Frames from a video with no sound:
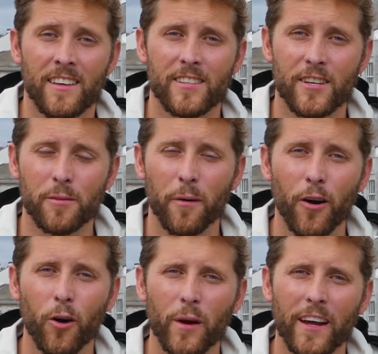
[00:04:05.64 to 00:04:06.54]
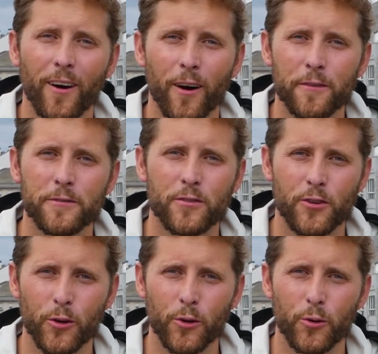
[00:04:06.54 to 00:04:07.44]
So tomorrow we are off
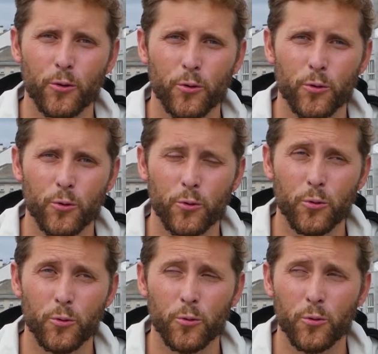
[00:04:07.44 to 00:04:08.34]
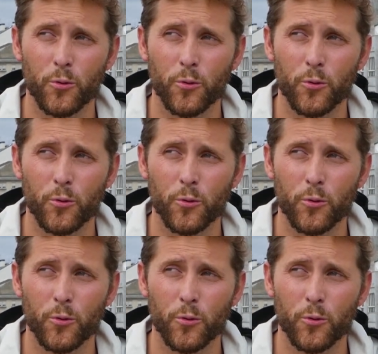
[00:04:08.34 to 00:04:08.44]
to